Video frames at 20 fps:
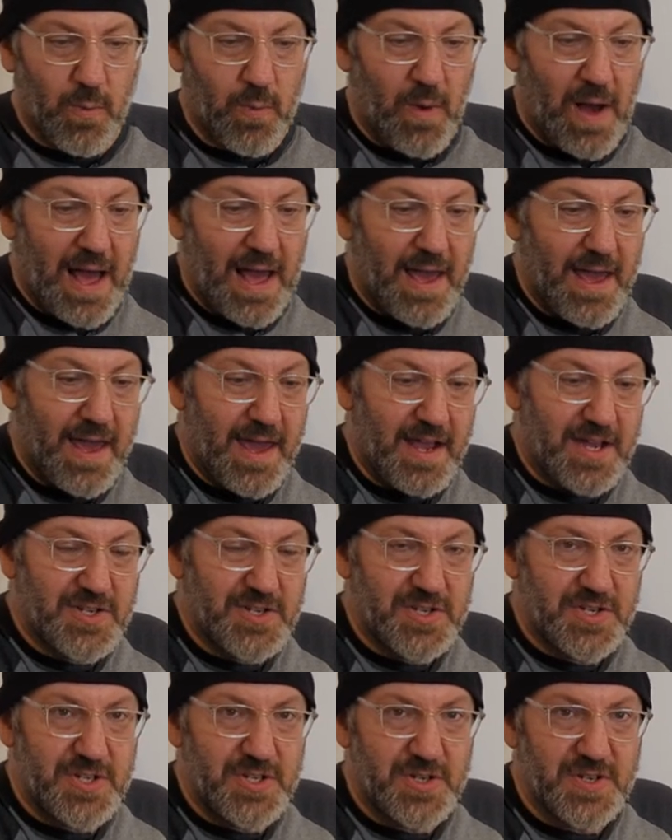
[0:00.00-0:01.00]
why
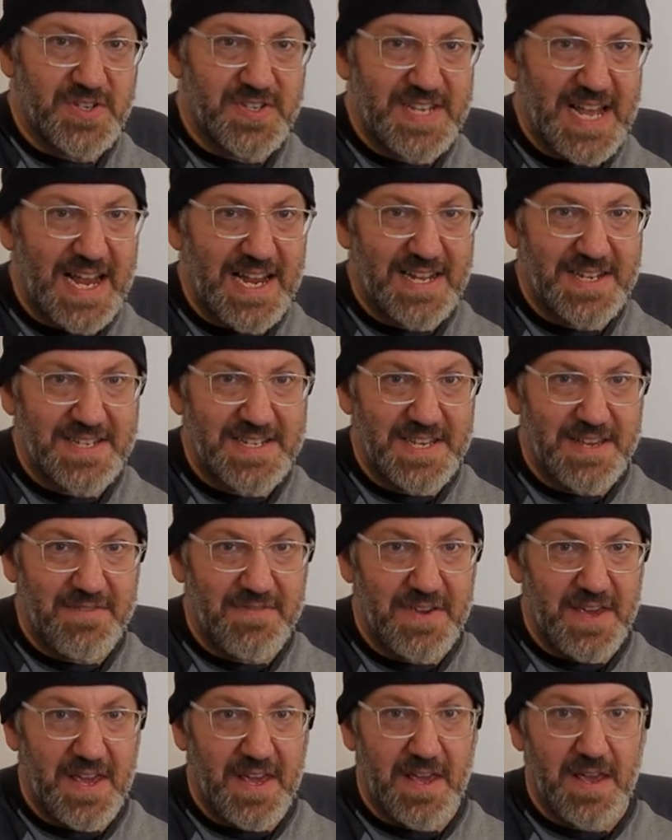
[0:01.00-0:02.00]
should your second
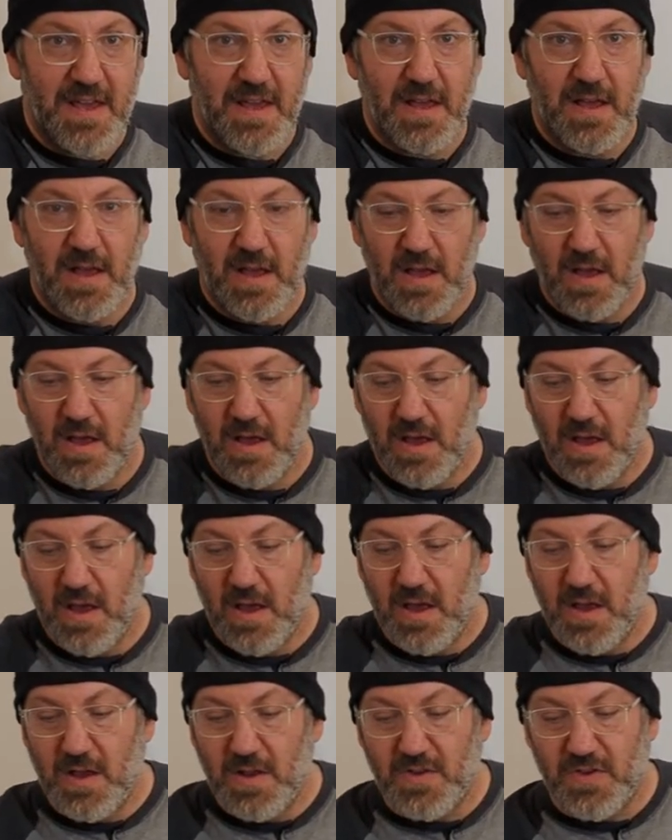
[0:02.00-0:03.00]
TV
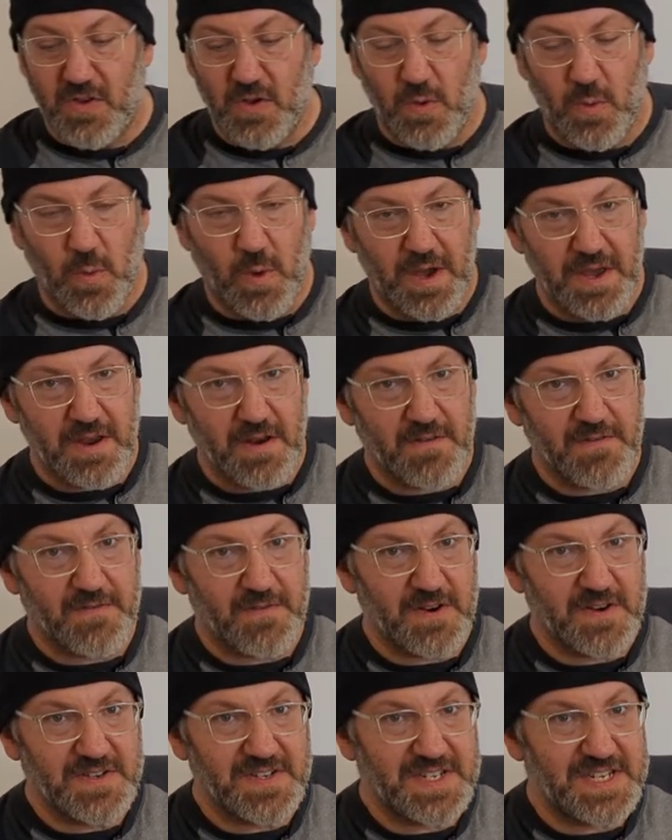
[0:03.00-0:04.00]
do what your
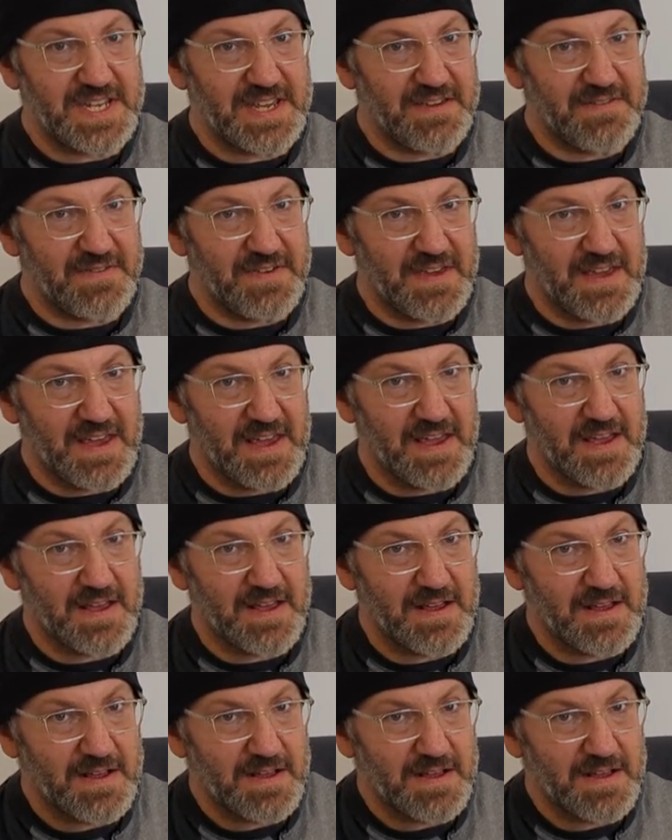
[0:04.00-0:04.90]
first TV